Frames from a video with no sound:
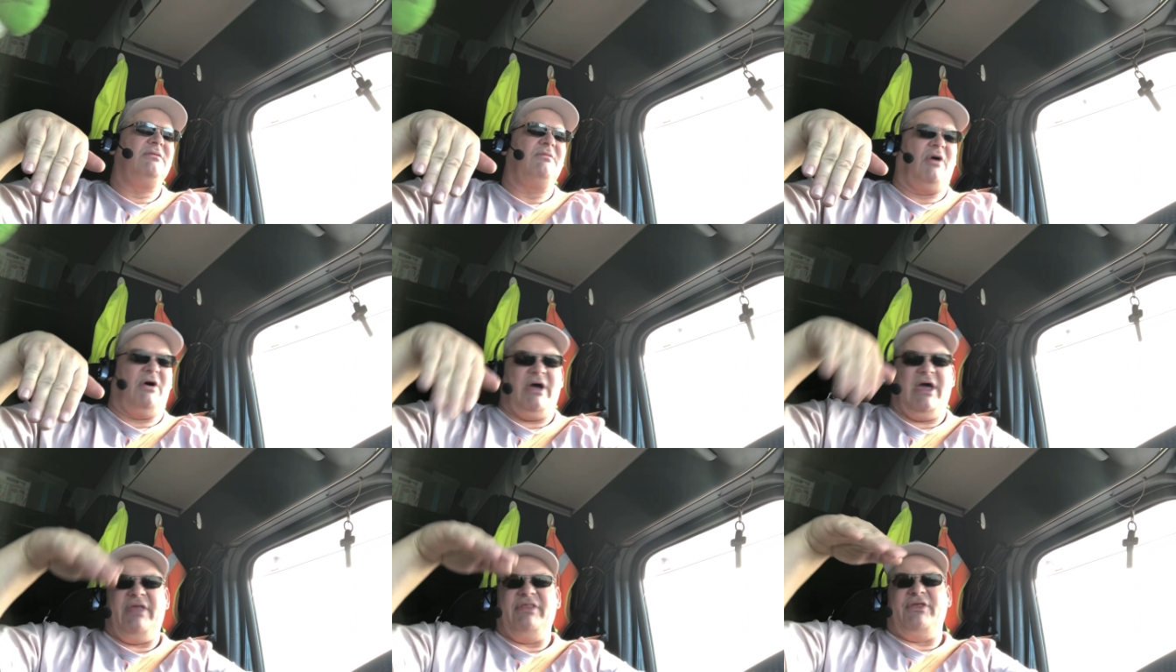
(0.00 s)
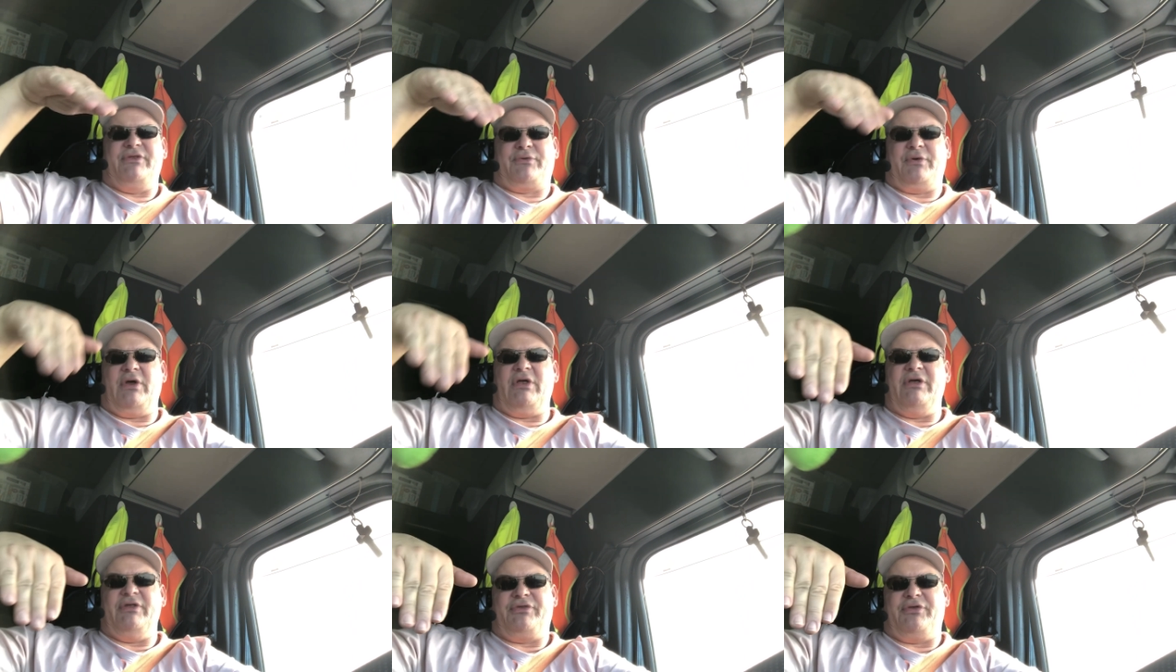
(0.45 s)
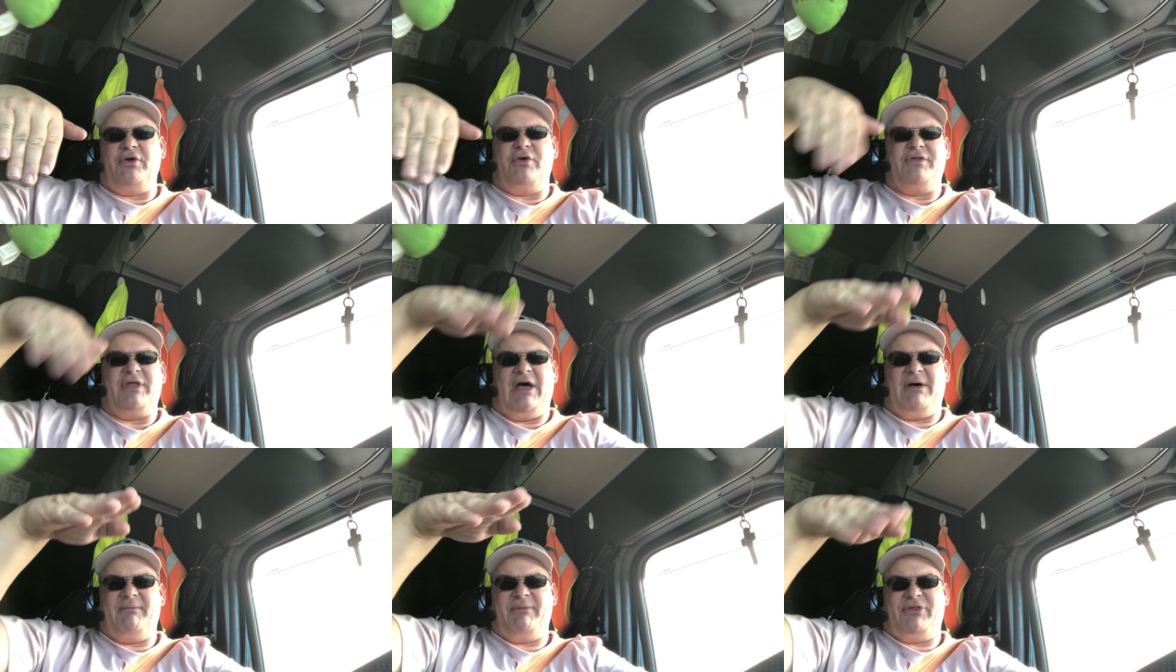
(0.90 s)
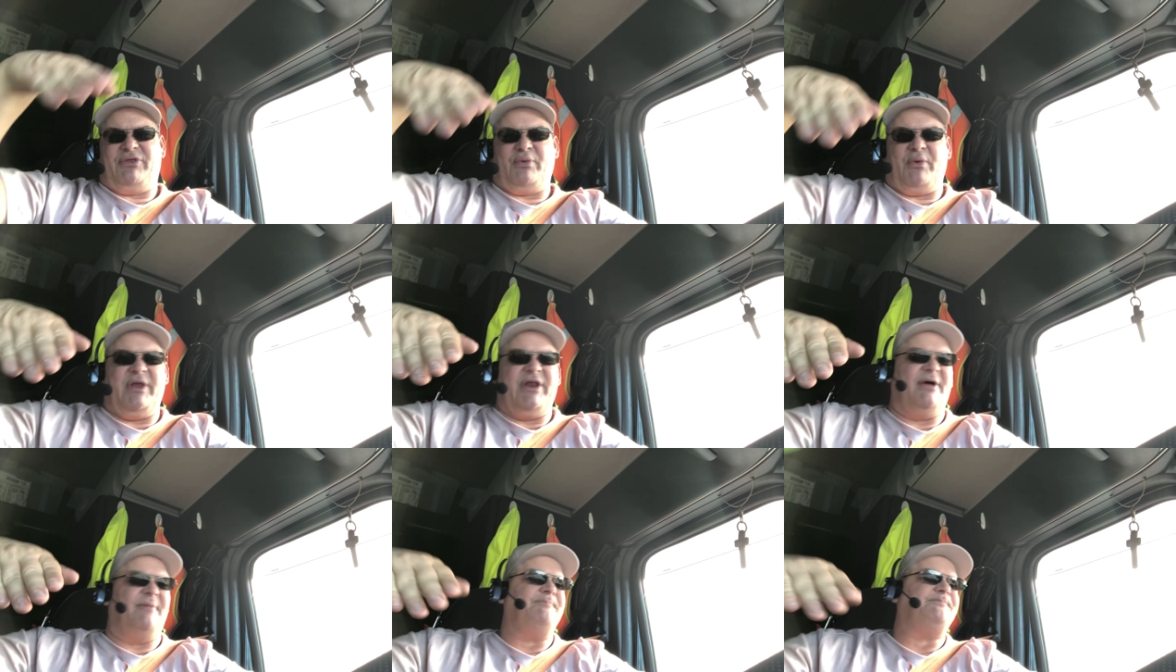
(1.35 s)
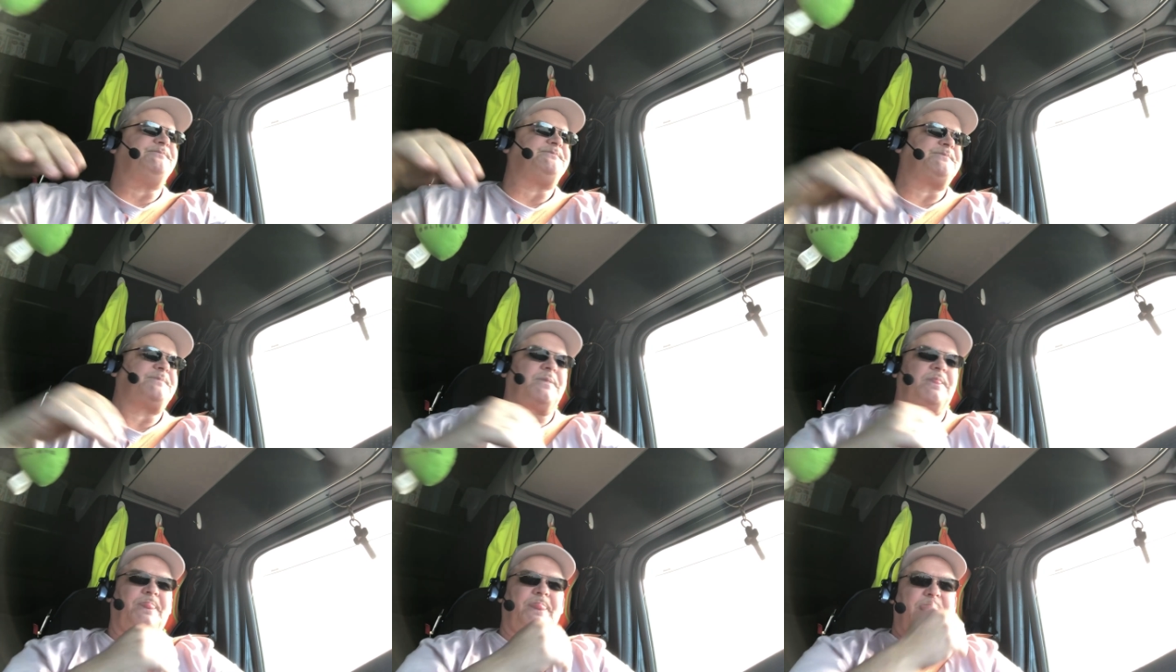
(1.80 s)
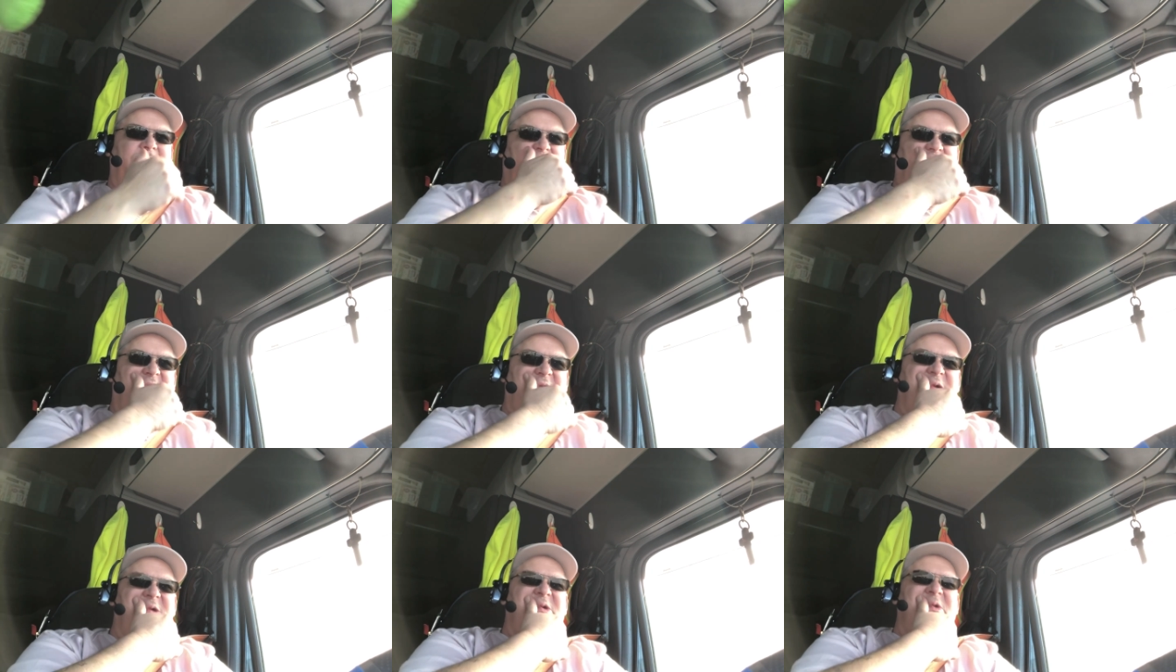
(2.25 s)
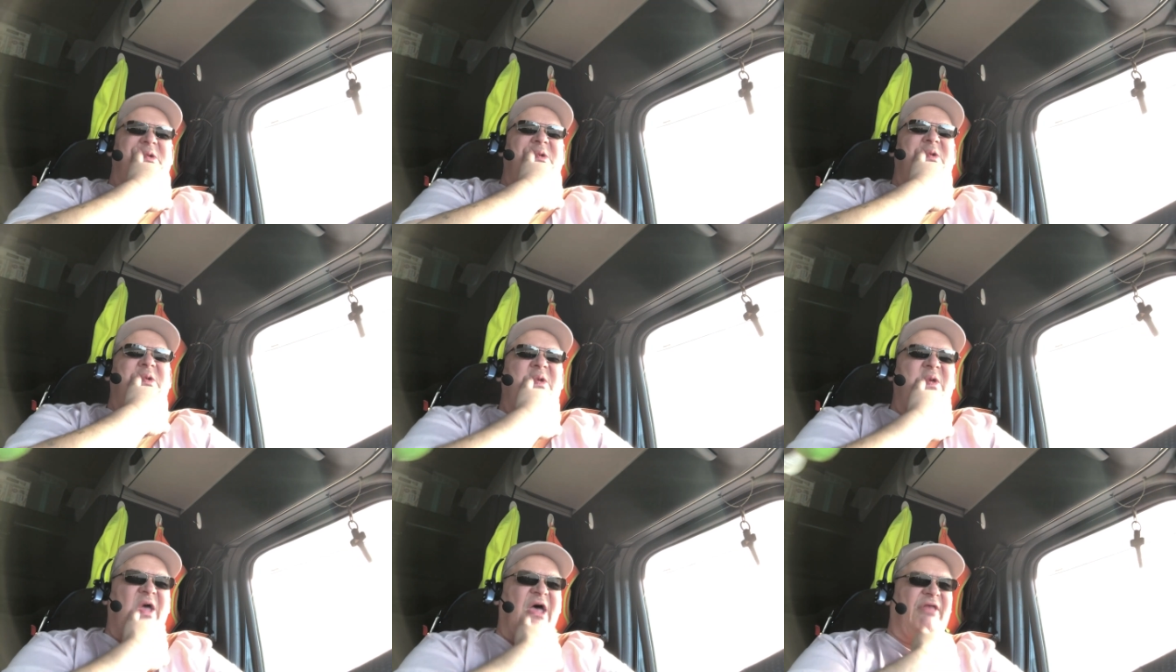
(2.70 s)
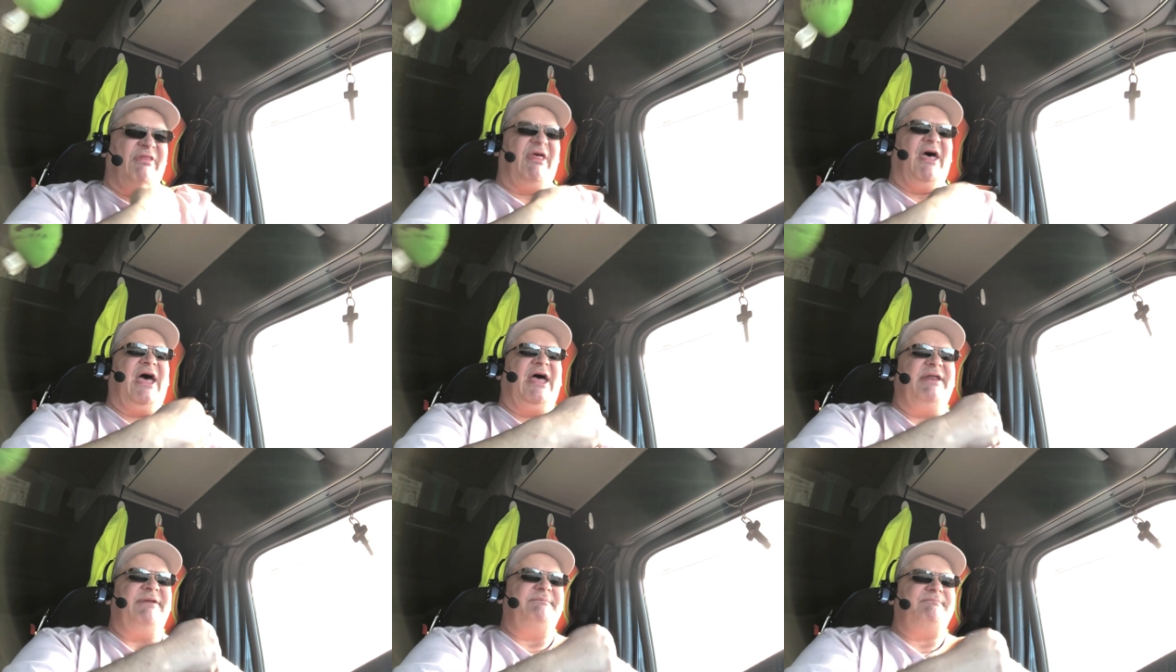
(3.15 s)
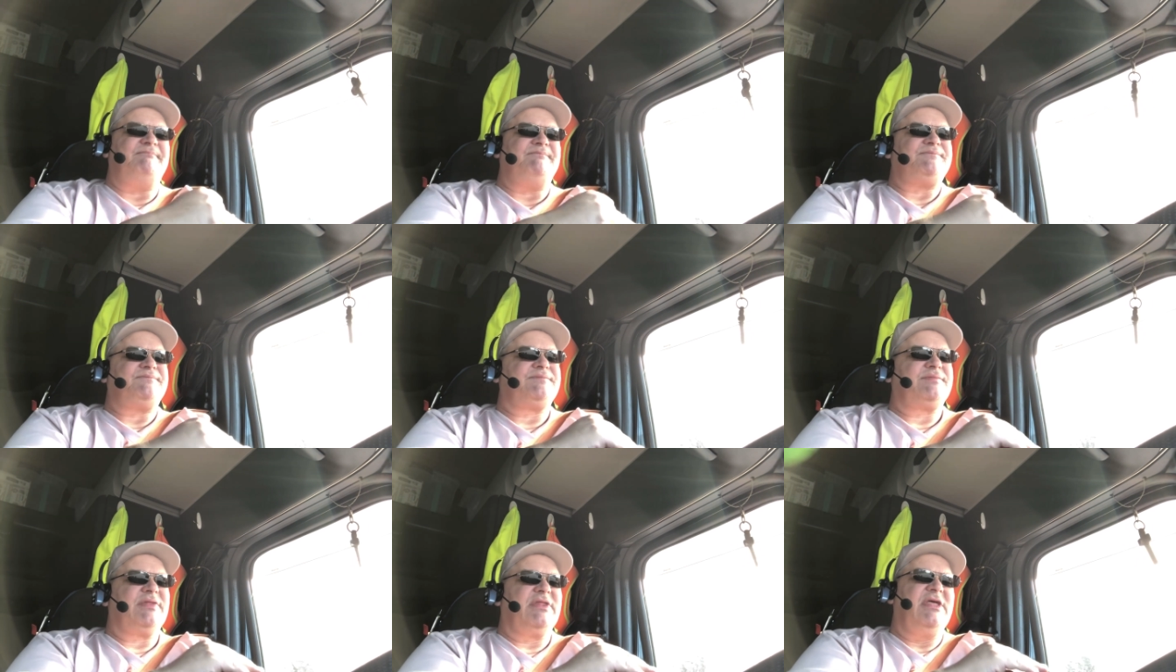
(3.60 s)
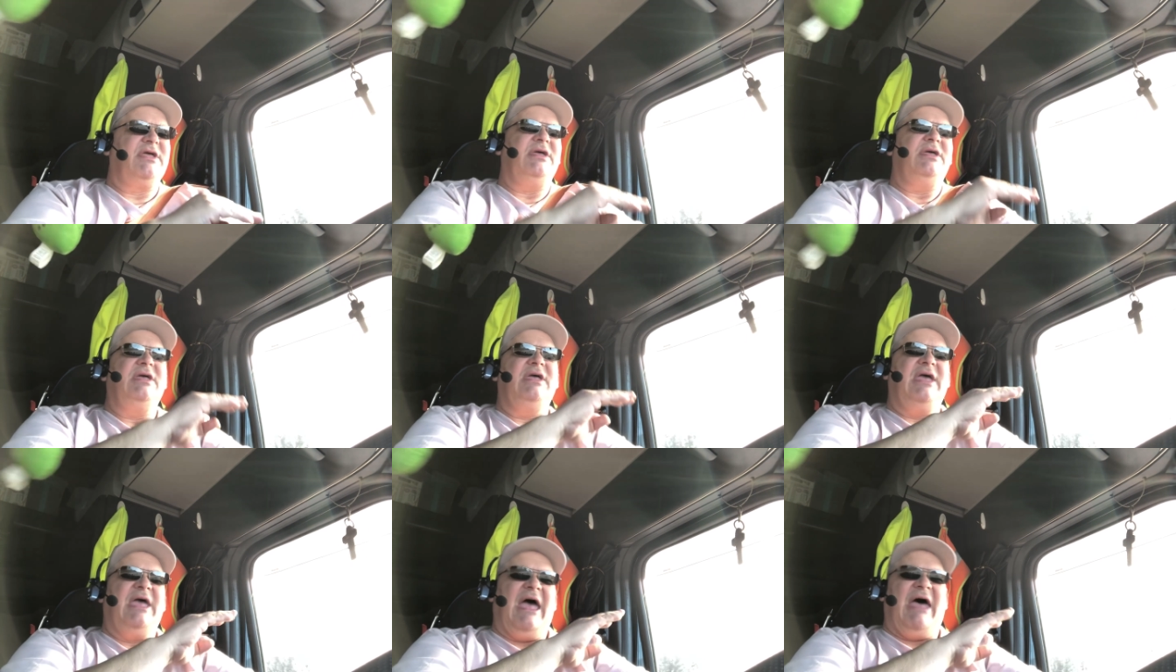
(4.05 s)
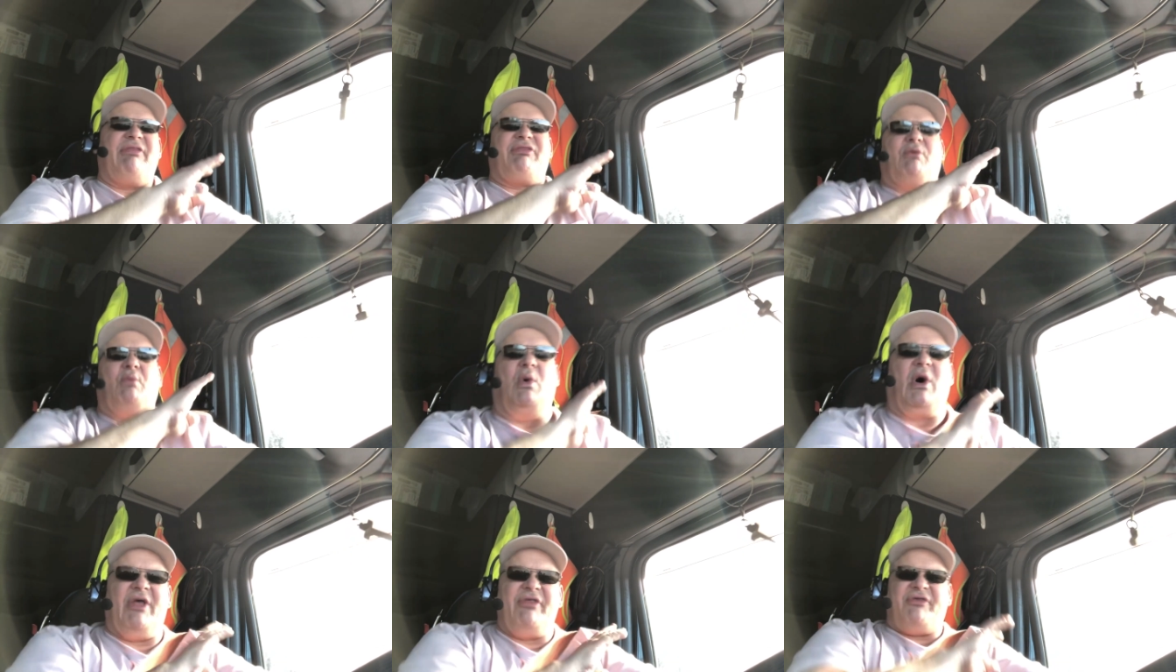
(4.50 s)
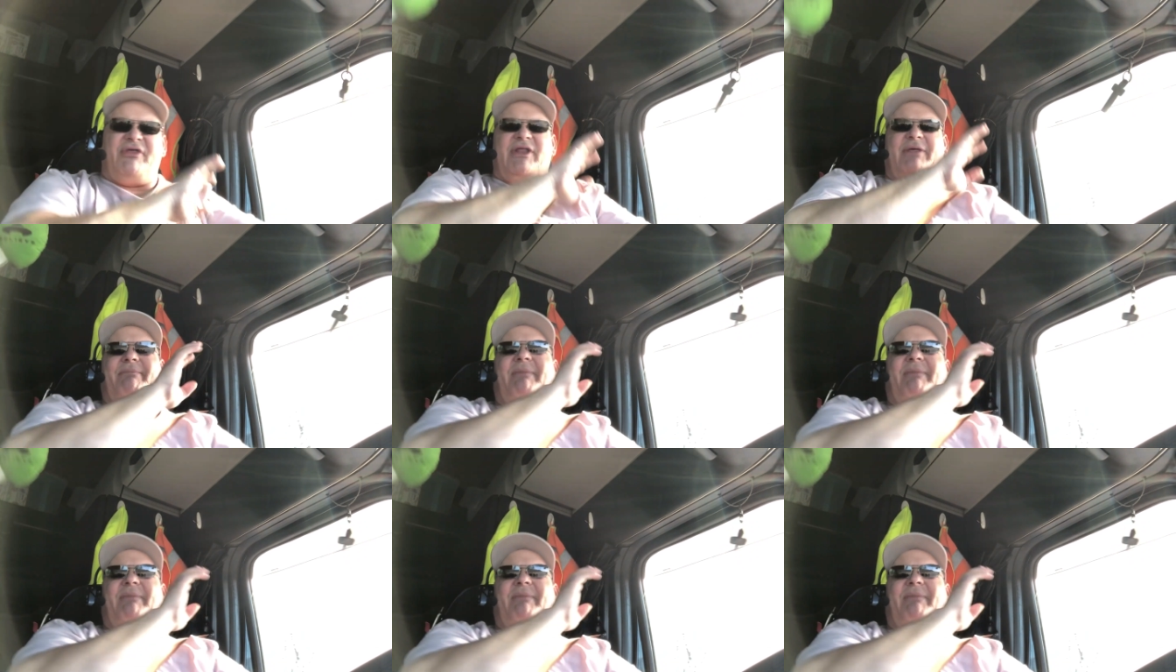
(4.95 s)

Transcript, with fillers: or and the trailer too, down between them, and then have the ones in the